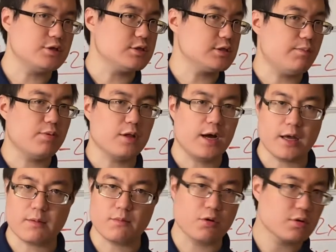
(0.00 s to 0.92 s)
Just apply
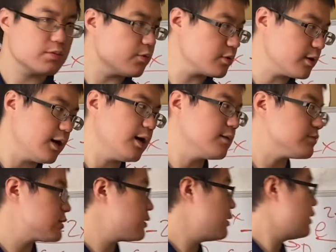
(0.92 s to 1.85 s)
it multiple
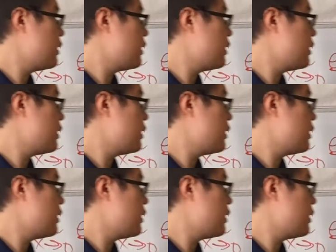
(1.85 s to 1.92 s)
times.